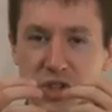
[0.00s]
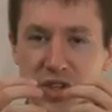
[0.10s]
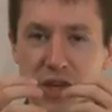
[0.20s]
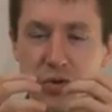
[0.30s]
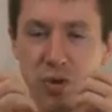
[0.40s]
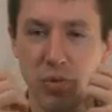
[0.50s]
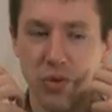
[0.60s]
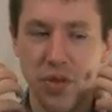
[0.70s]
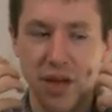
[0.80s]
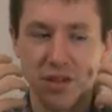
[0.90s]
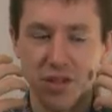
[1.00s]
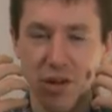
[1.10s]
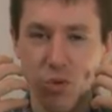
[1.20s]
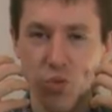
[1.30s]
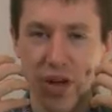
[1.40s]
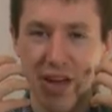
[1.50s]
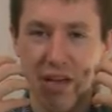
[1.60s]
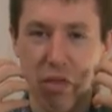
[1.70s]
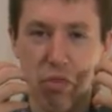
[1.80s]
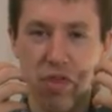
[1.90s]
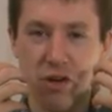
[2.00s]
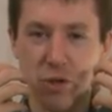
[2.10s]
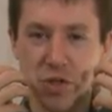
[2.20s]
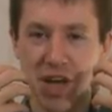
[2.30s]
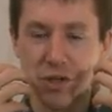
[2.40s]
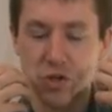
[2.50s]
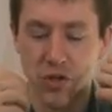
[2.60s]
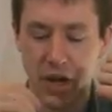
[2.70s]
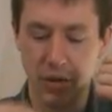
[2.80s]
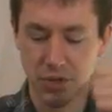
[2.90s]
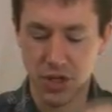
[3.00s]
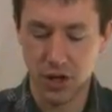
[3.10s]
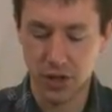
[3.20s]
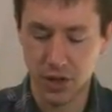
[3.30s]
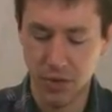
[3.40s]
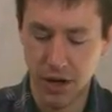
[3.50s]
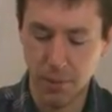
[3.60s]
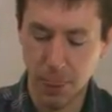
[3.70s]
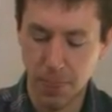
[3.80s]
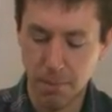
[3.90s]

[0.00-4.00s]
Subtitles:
savory with that thicker texture that I was talking about.